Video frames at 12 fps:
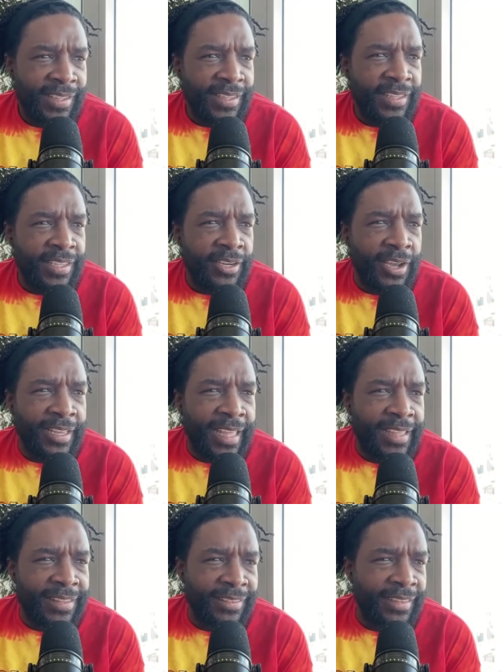you know,
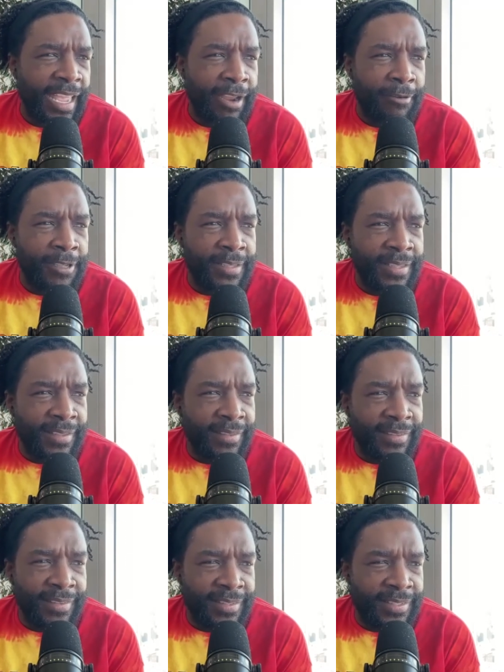Larry
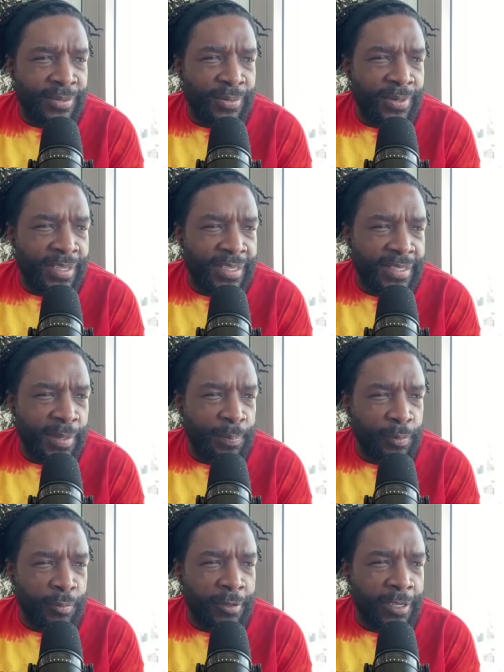is doing
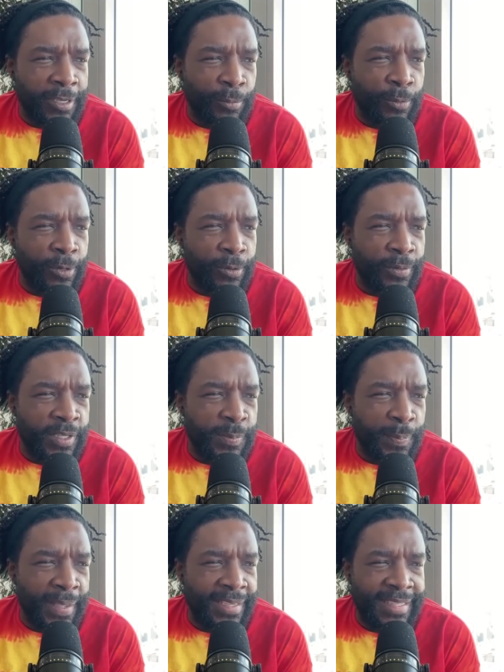exemplary work on his
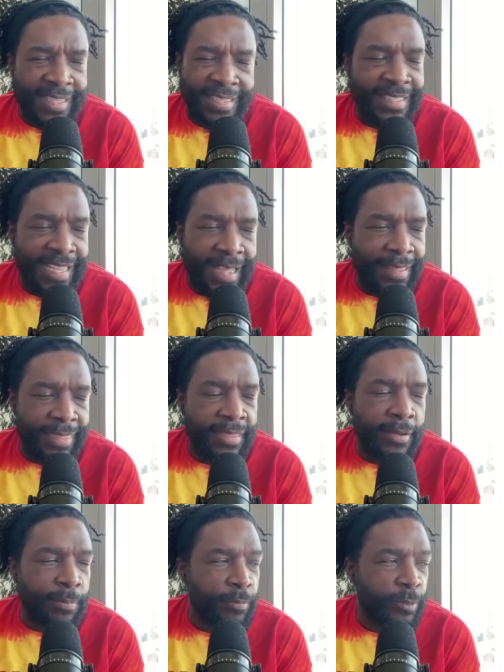bass that's not
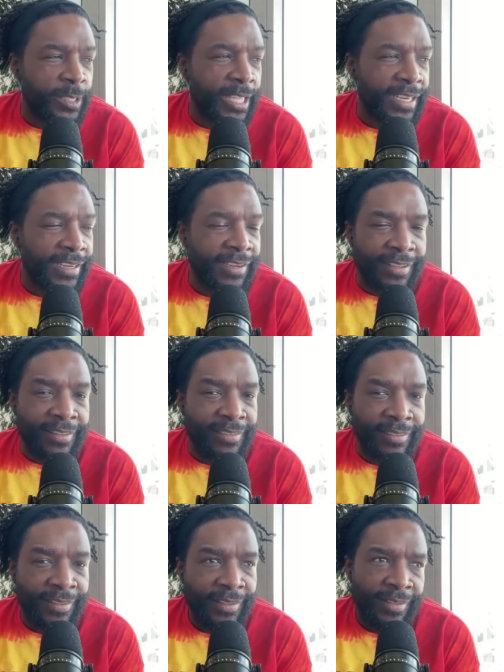thumb related. And,
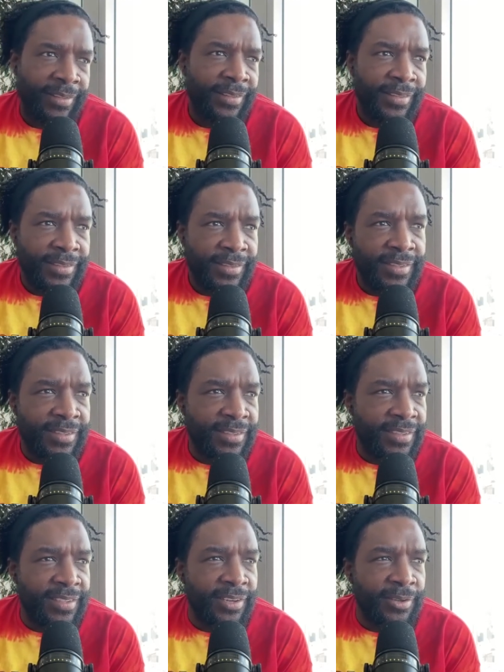
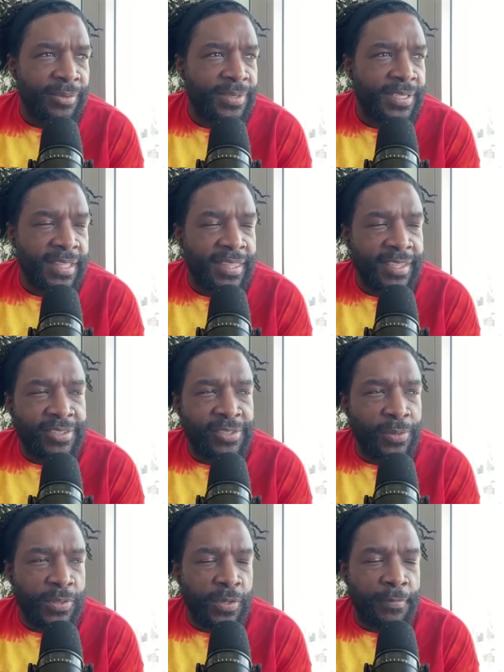you know, Cynthia
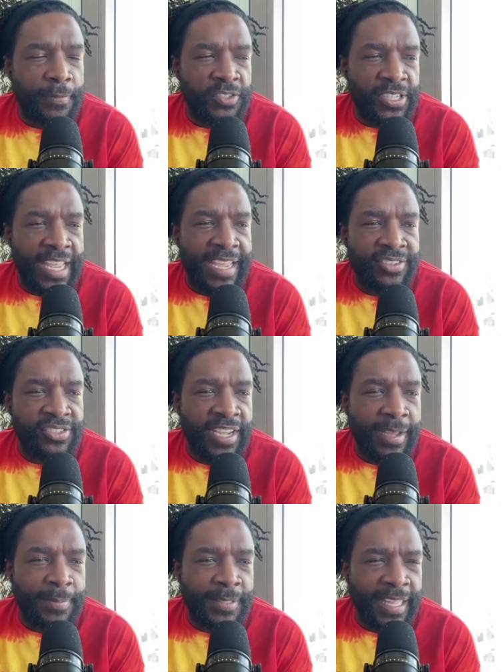shows off her jazz
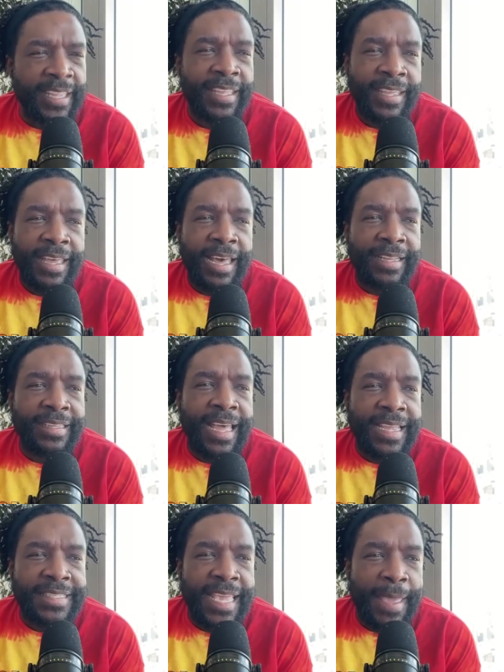chops. Like, a
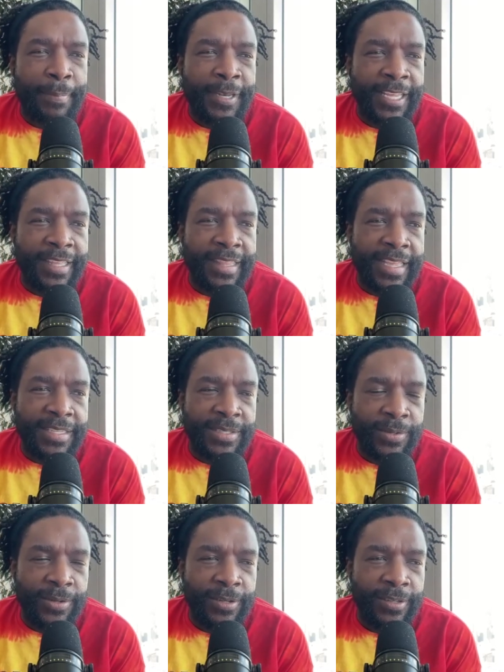lot's happening in that
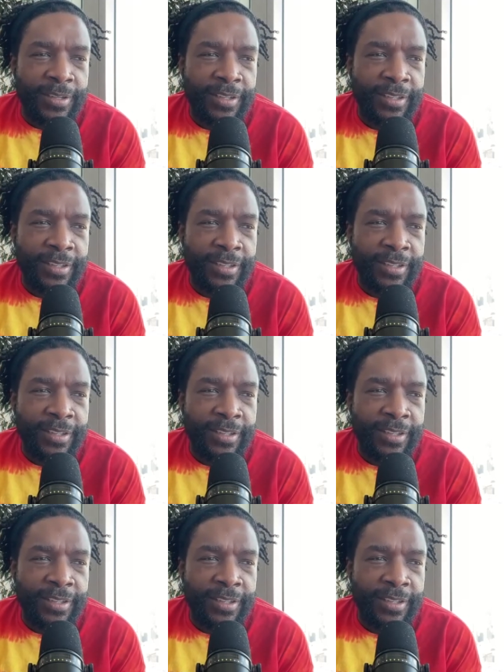song,